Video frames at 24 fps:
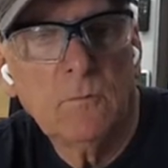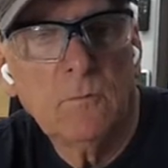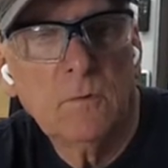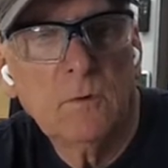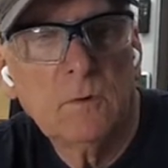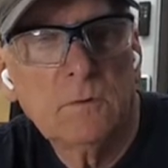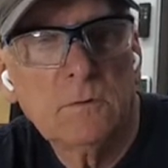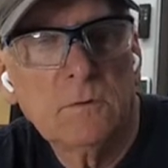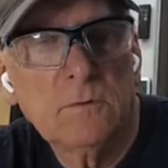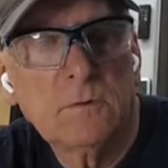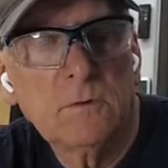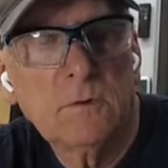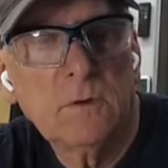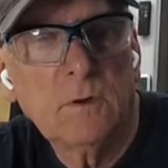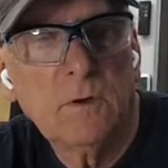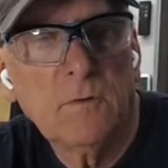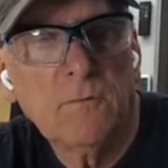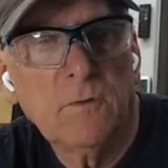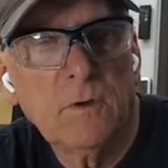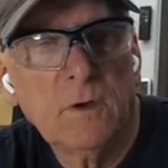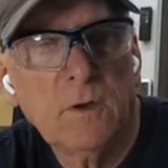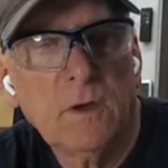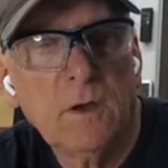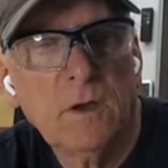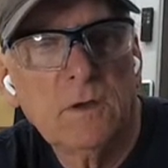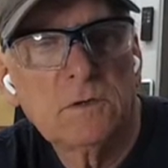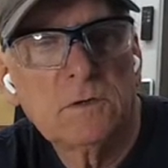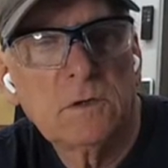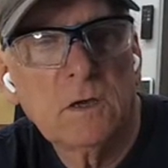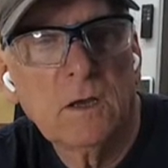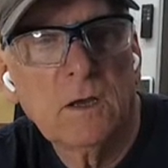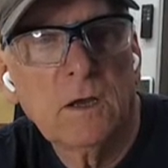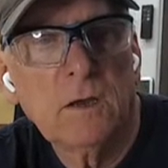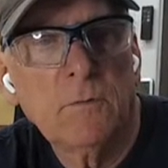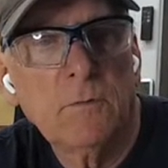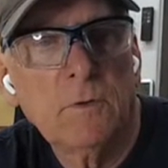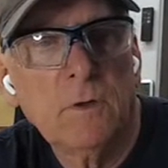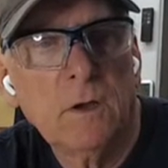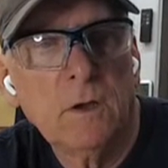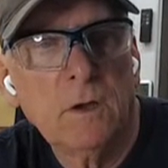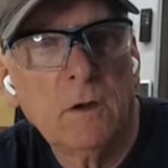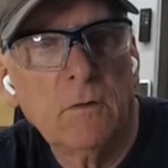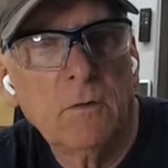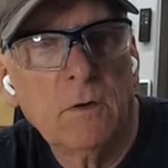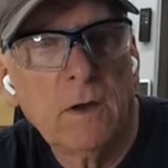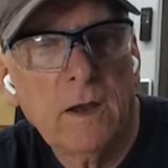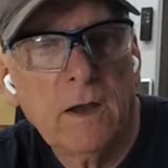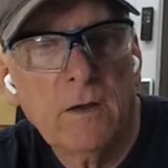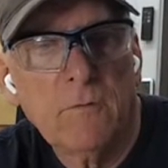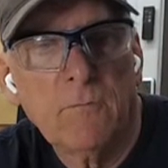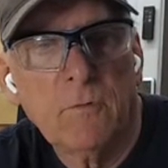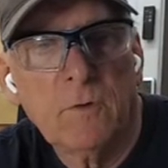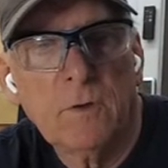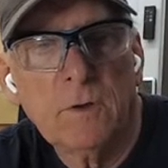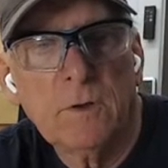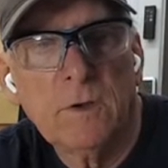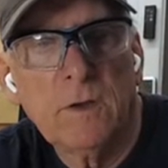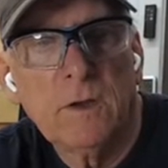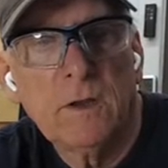Once initially, when you don't have one,